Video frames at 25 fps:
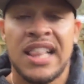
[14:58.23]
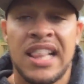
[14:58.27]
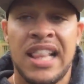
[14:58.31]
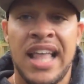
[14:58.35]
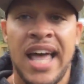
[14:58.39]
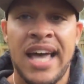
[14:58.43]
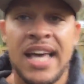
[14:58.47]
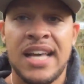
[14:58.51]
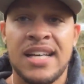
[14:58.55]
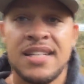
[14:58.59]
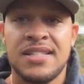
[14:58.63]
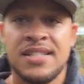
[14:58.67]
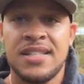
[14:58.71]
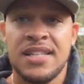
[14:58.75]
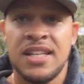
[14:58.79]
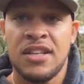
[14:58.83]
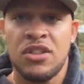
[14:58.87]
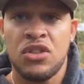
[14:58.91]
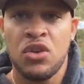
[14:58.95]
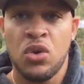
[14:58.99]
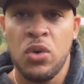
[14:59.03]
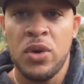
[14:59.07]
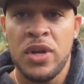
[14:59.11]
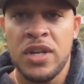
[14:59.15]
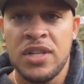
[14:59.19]
Legacy
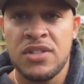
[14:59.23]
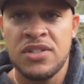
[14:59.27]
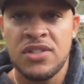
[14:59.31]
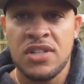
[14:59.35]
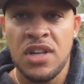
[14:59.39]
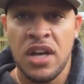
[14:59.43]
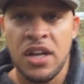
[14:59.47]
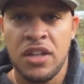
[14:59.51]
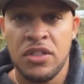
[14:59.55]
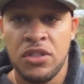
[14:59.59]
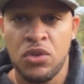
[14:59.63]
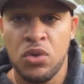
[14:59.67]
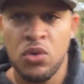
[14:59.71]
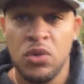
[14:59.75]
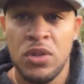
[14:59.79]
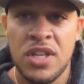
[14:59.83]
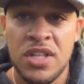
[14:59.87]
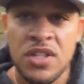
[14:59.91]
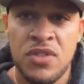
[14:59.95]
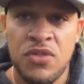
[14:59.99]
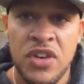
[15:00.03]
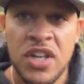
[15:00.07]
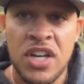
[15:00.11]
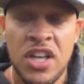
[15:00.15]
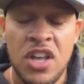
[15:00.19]
through his son, through
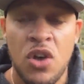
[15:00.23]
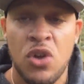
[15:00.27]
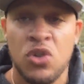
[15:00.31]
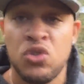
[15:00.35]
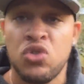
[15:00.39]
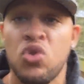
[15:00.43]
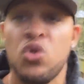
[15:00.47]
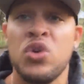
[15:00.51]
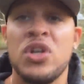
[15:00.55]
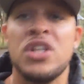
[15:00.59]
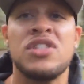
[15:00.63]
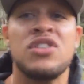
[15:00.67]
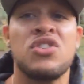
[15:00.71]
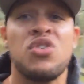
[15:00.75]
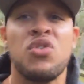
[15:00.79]
these videos, through his